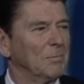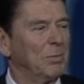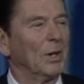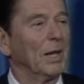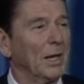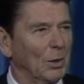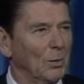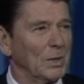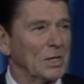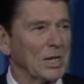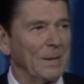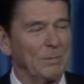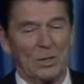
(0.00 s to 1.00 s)
political
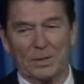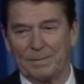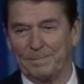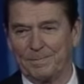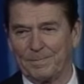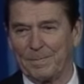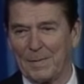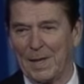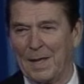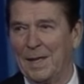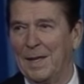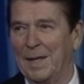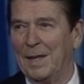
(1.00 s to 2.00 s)
reception.
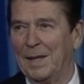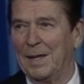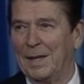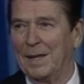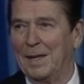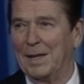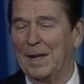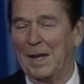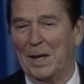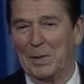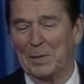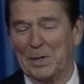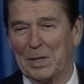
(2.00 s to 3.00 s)
Now,